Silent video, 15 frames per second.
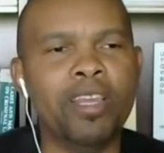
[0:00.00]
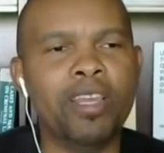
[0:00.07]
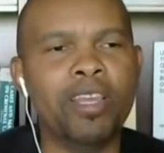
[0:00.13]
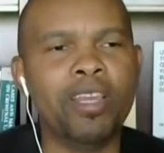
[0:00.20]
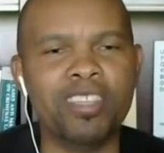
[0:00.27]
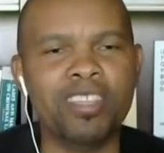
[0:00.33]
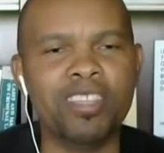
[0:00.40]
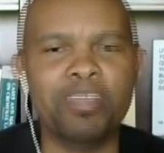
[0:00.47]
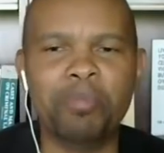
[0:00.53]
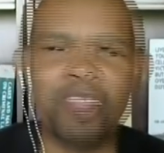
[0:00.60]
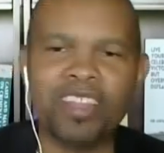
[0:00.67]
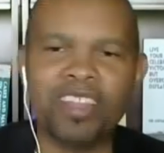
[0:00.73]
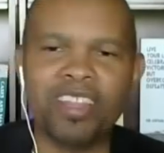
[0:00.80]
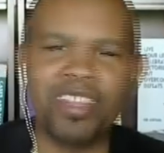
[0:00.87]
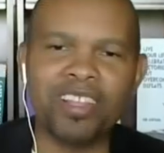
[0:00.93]
complicated
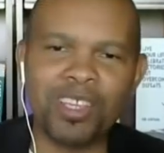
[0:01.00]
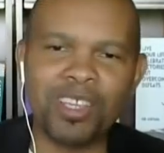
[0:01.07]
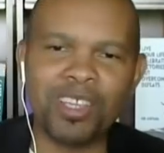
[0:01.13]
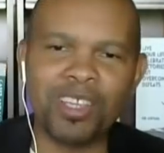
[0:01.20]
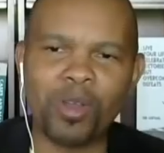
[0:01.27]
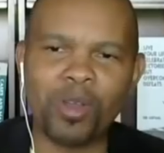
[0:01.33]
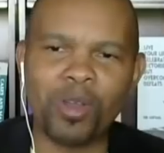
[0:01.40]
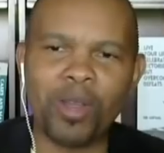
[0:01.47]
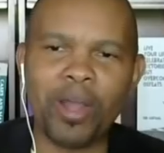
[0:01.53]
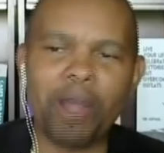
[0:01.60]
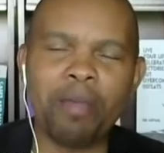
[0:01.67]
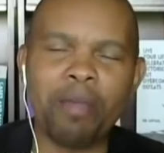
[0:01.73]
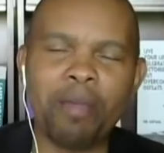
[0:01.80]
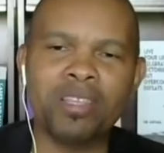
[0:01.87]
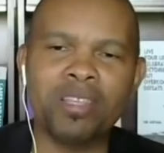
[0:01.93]
bit now. It says, well,
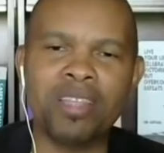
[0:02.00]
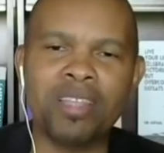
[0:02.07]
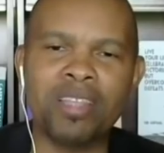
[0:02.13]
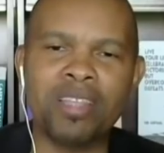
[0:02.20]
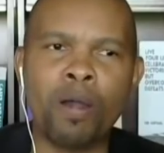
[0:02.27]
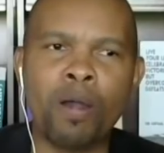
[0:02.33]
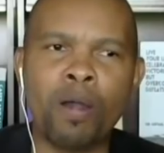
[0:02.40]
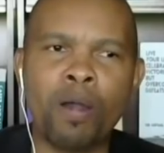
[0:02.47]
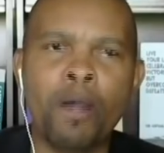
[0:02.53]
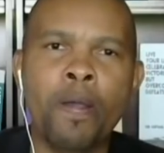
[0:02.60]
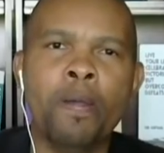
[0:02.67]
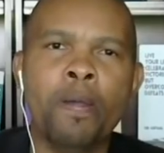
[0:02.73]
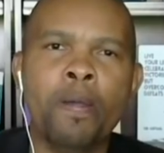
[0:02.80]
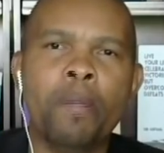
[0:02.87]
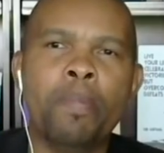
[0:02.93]
what happens now?
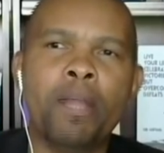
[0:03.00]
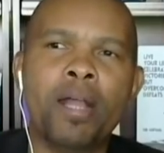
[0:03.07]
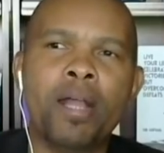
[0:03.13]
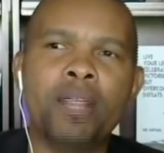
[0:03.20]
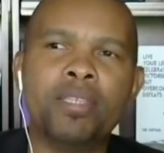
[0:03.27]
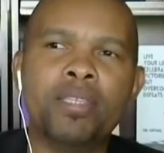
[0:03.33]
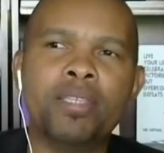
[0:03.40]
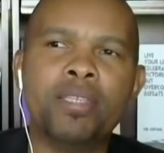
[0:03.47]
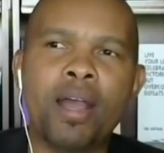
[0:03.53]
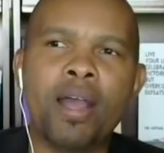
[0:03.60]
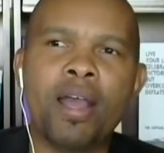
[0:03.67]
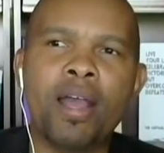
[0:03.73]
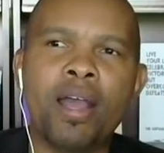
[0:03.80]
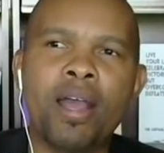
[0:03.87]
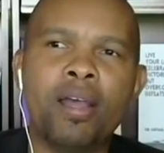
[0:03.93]
But
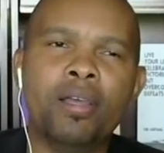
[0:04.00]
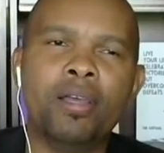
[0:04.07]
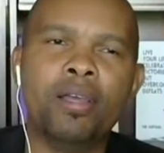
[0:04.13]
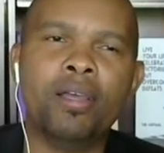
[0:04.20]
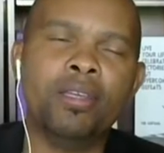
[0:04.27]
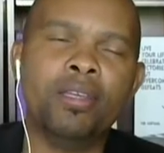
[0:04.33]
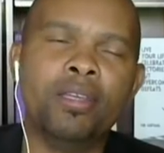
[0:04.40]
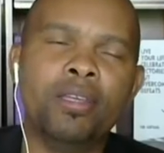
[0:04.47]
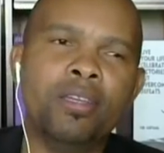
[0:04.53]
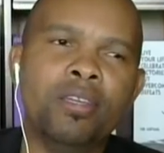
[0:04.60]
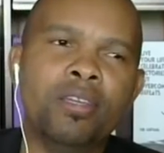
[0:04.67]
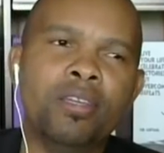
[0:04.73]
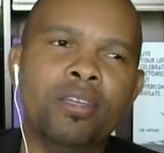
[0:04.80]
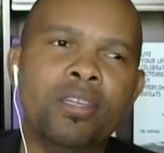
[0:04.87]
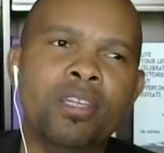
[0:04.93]
uh,
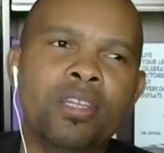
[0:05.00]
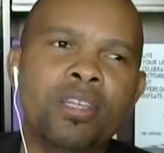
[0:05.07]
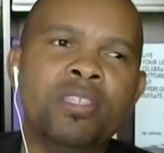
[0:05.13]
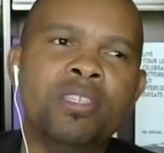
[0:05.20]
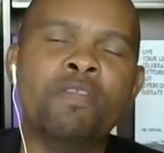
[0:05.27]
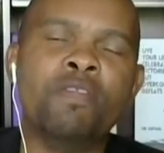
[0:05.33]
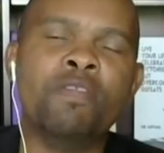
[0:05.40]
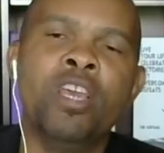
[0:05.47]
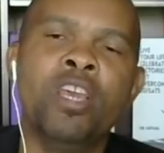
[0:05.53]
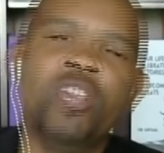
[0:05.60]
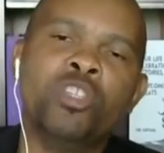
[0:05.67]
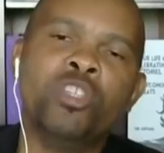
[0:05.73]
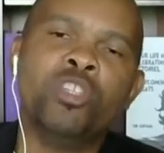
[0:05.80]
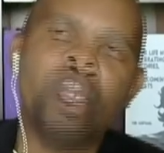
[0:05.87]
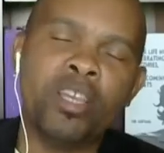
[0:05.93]
it's tough.
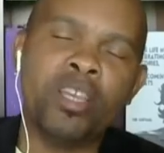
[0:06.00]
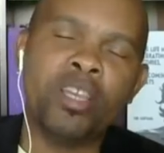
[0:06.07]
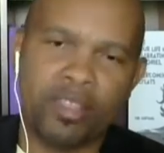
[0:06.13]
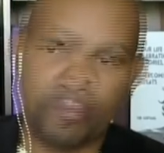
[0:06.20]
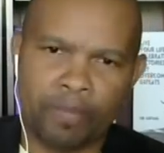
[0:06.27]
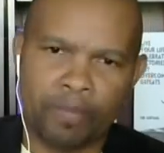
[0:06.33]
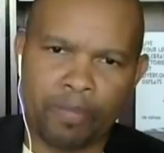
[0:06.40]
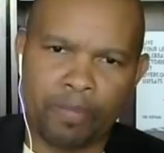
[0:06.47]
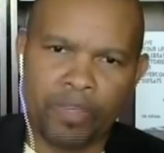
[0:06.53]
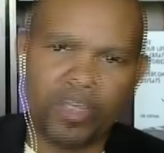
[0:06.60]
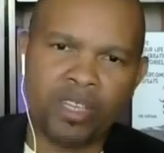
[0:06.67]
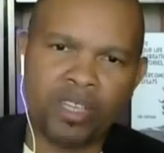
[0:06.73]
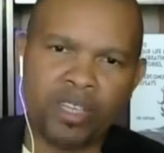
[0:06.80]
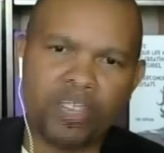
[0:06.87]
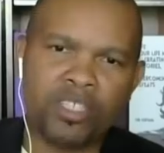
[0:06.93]
So here's the thing:
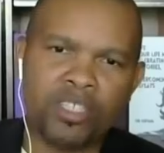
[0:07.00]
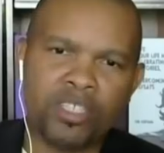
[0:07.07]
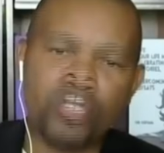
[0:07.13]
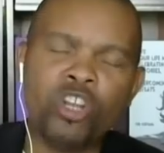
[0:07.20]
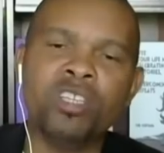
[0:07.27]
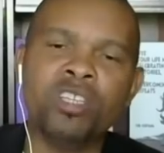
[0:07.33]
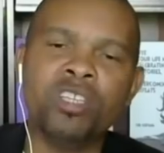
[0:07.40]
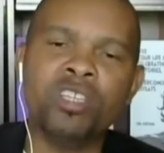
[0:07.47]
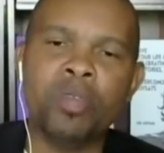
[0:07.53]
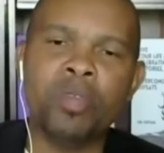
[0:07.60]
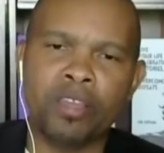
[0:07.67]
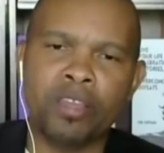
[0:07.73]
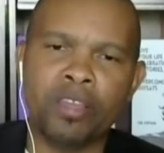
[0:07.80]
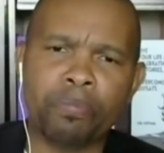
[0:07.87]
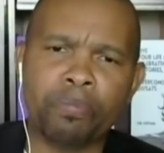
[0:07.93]
is that generally
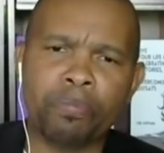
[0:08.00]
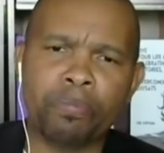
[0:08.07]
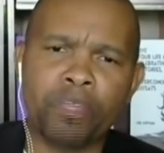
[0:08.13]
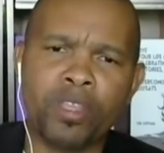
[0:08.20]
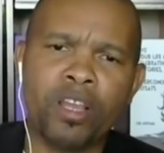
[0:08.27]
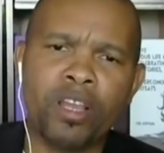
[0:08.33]
speaking,